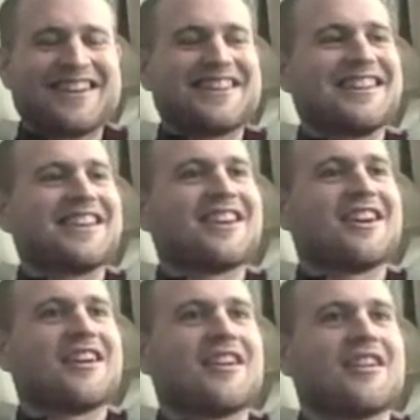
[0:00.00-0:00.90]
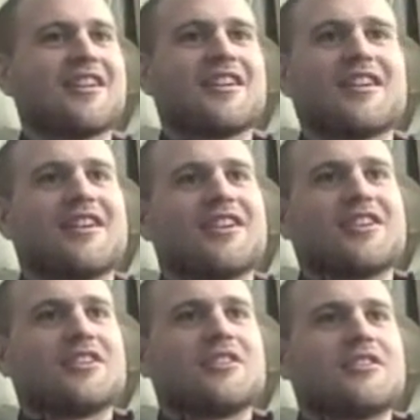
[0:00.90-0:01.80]
The uh,
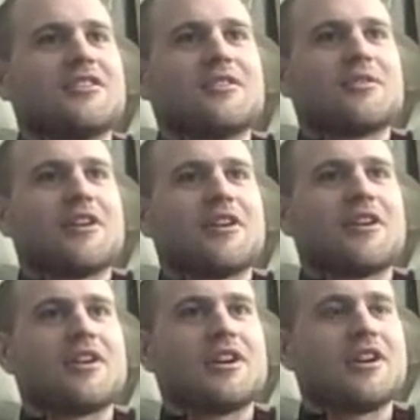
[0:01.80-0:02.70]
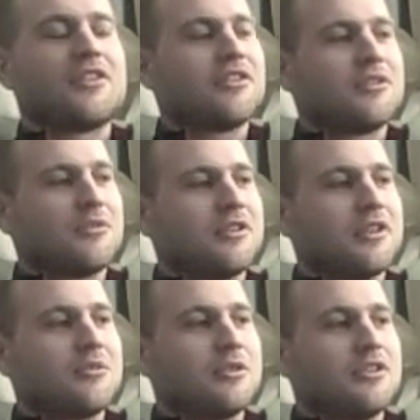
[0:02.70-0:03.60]
you can do uh, anything you want that
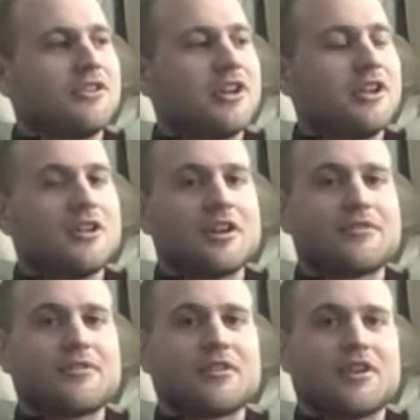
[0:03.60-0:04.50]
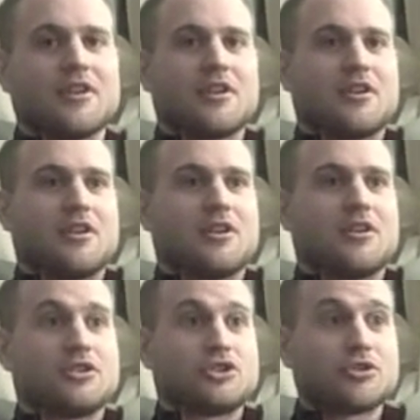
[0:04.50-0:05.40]
you would in your daily life.
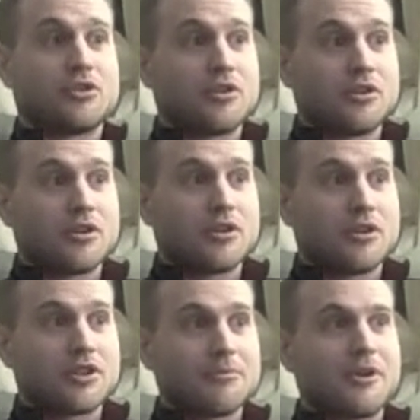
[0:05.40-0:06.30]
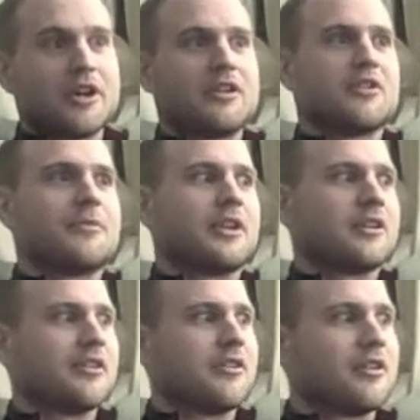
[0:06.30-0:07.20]
Uh, sure, you might end up
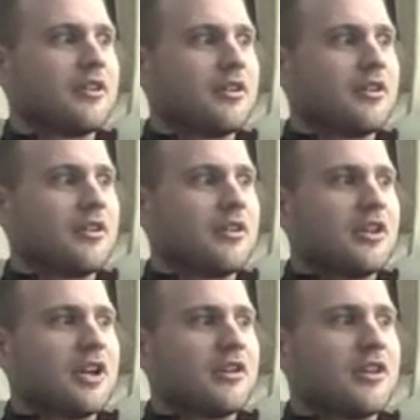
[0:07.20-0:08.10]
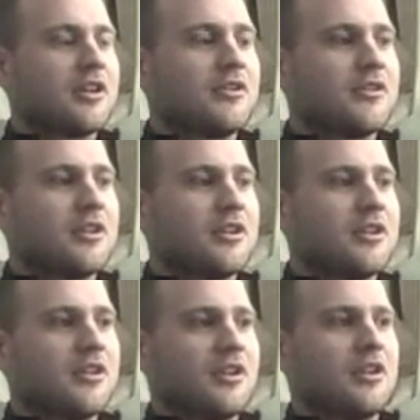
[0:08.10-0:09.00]
naked at the end of it.
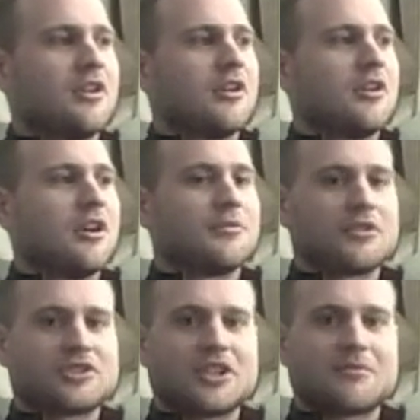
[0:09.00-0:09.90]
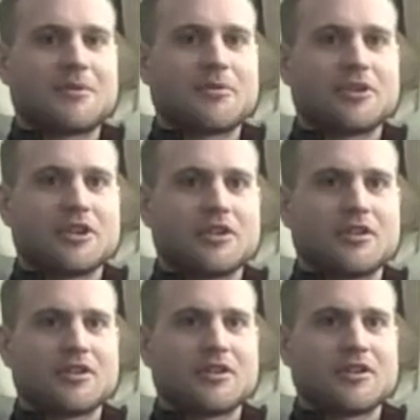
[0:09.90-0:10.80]
I'm not ashamed of my body.
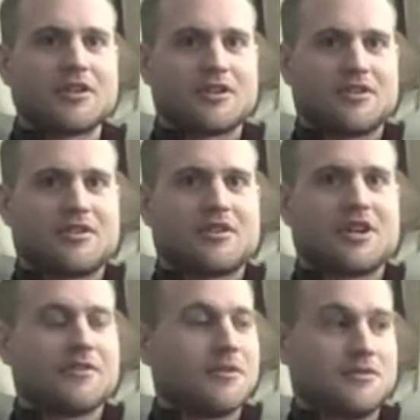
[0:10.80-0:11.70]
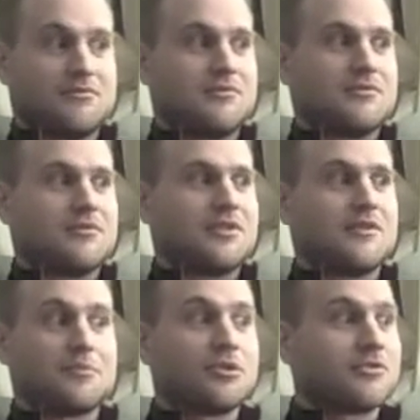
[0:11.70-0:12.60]
I have, I have
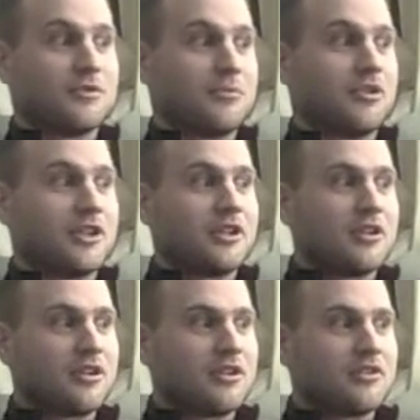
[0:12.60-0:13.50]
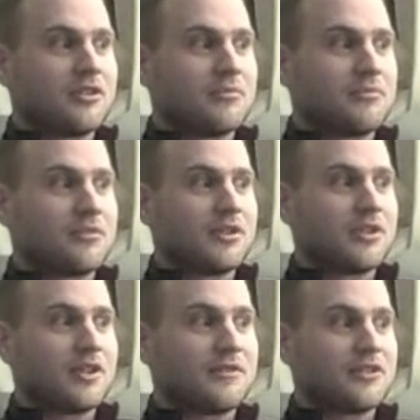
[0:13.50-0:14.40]
a beautiful body. Some
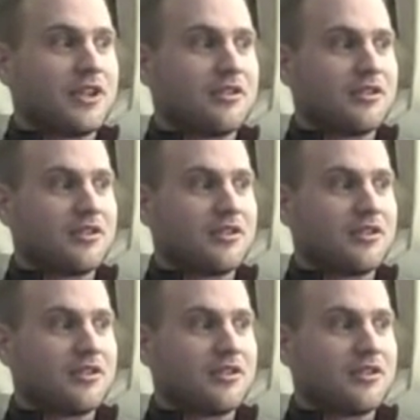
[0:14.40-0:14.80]
have said.